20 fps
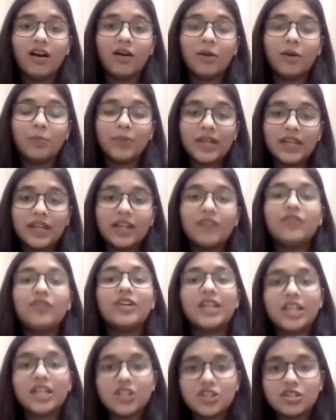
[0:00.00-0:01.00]
pay enough
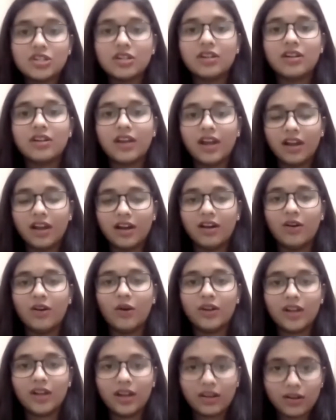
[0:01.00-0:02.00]
attention on
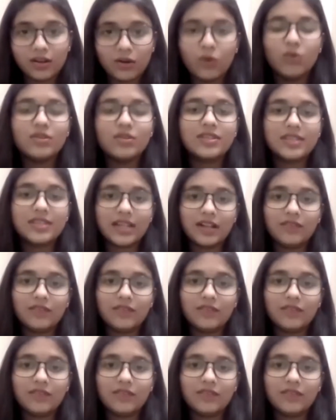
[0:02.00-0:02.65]
our own self,